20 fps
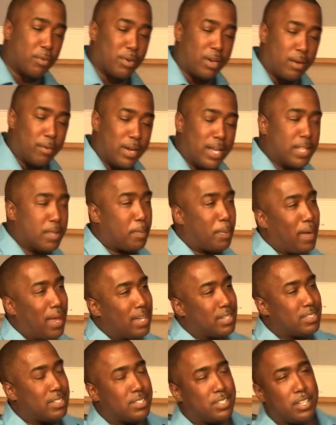I read the
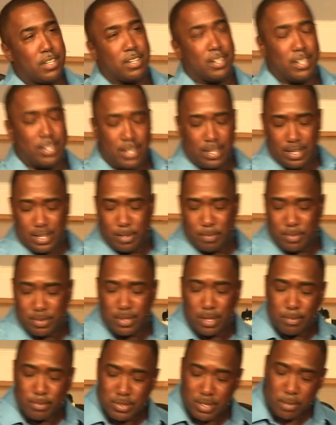passage here, and
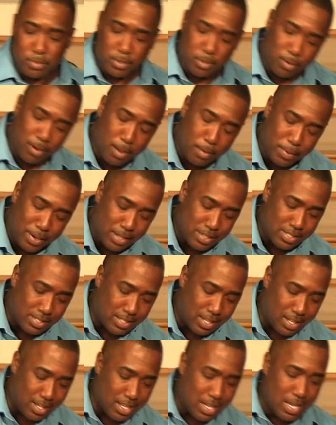I'm jumping around, but I'll
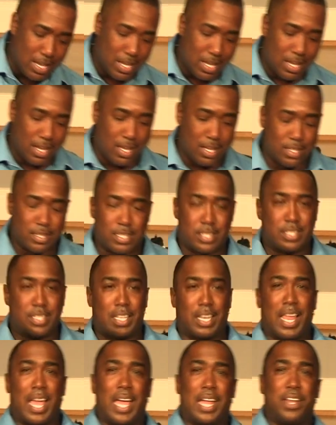just say,
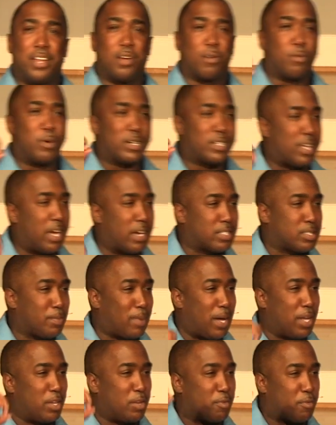the line there where it talks
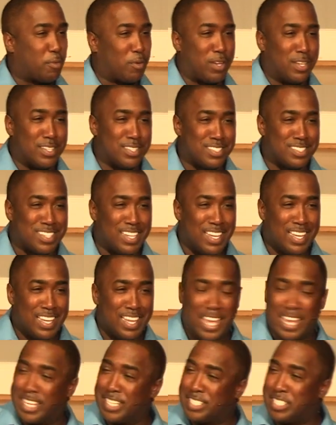about your friends
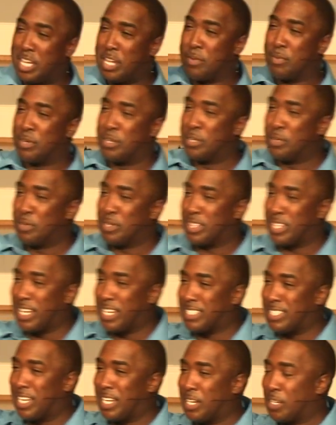and continuing to do the
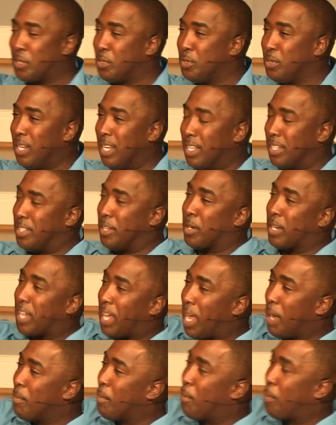things that they do, there
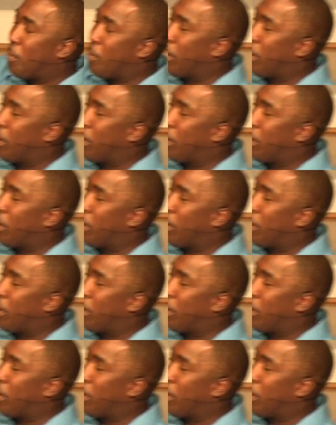came a